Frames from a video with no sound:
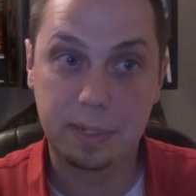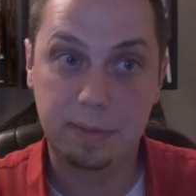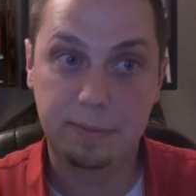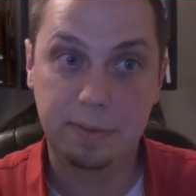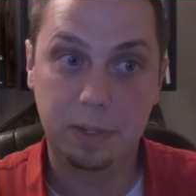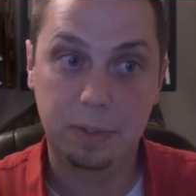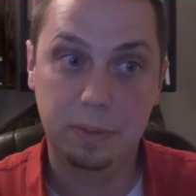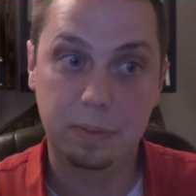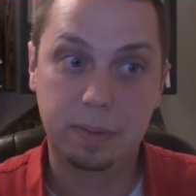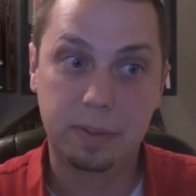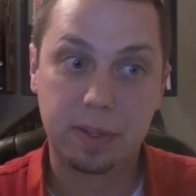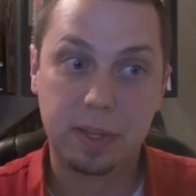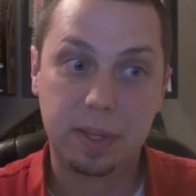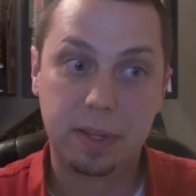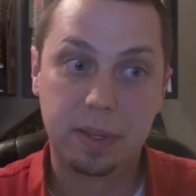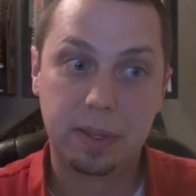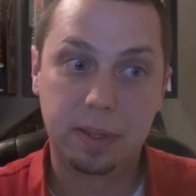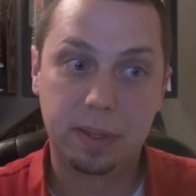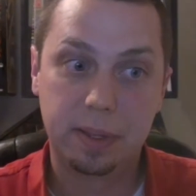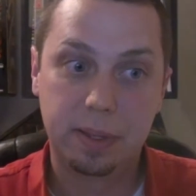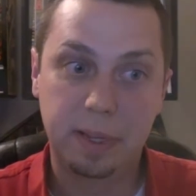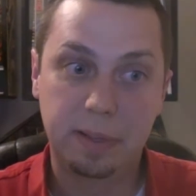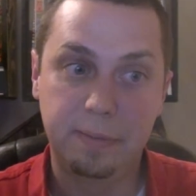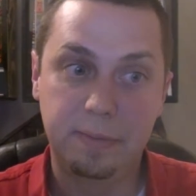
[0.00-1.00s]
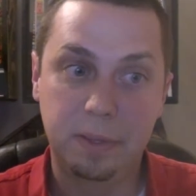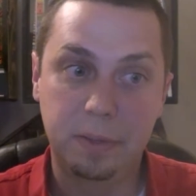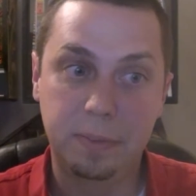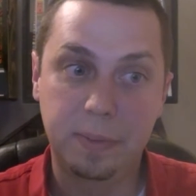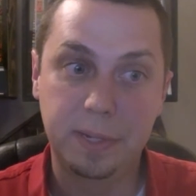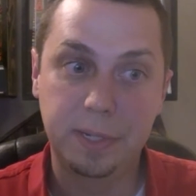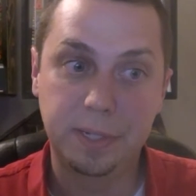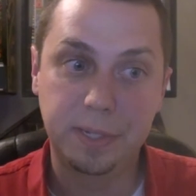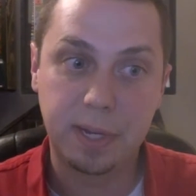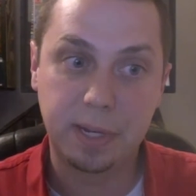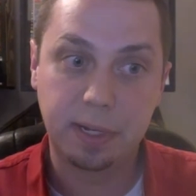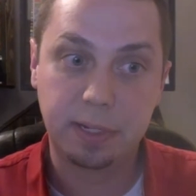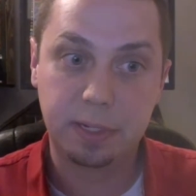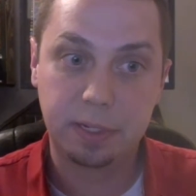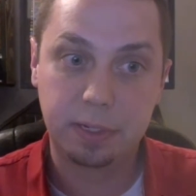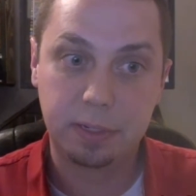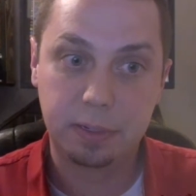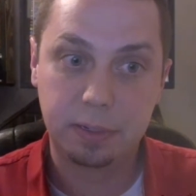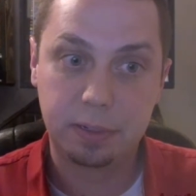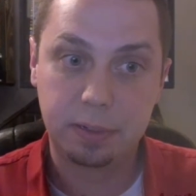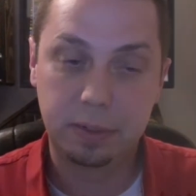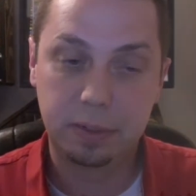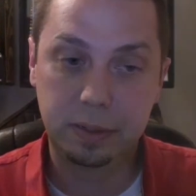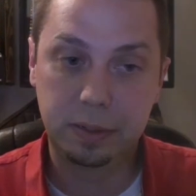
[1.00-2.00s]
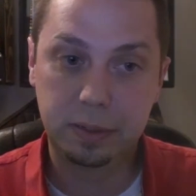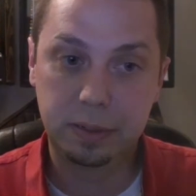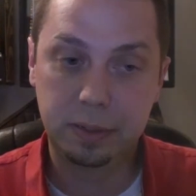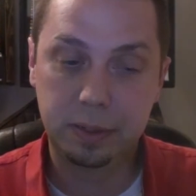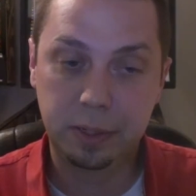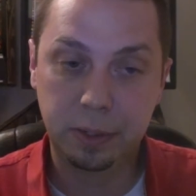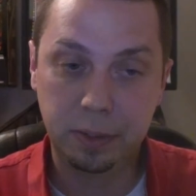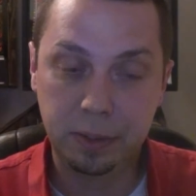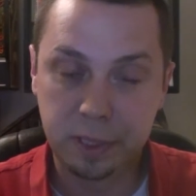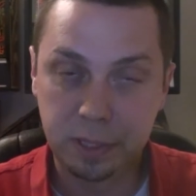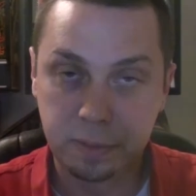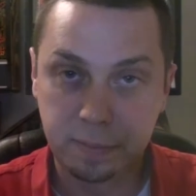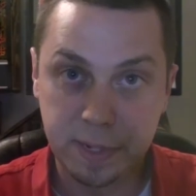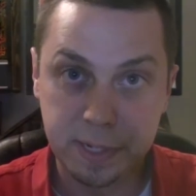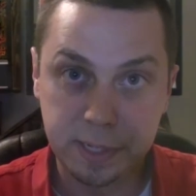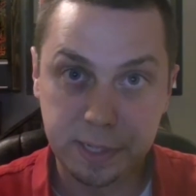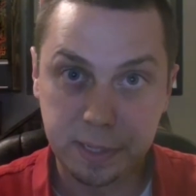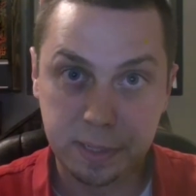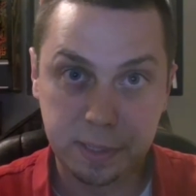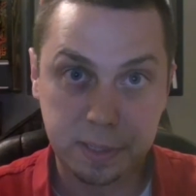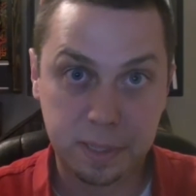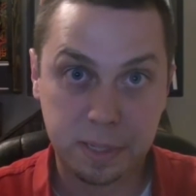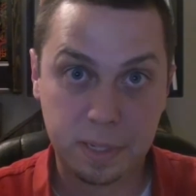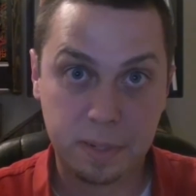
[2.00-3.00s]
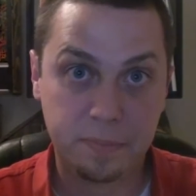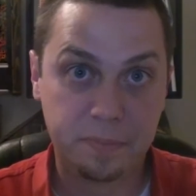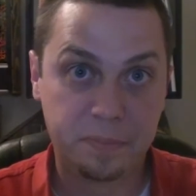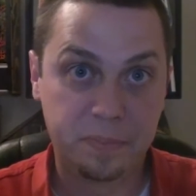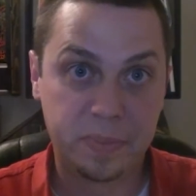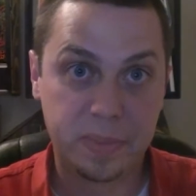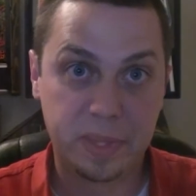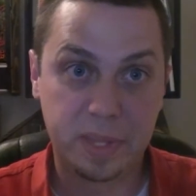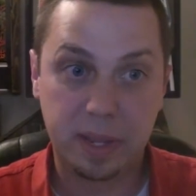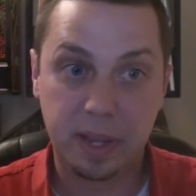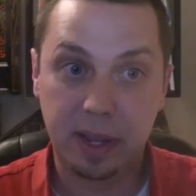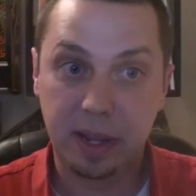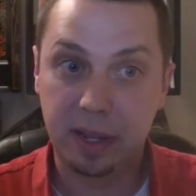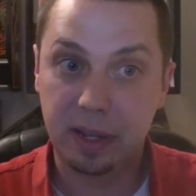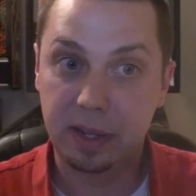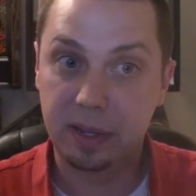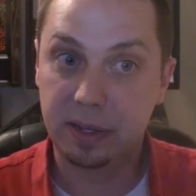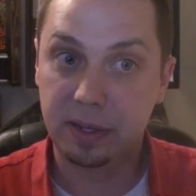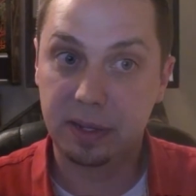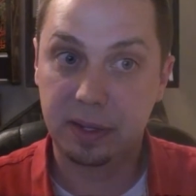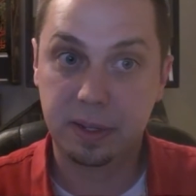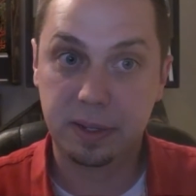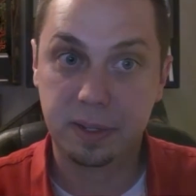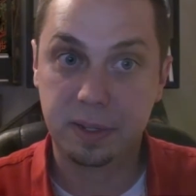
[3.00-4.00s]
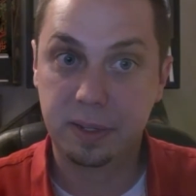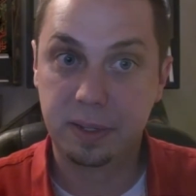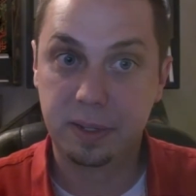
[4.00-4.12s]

If you inject 2 syringes and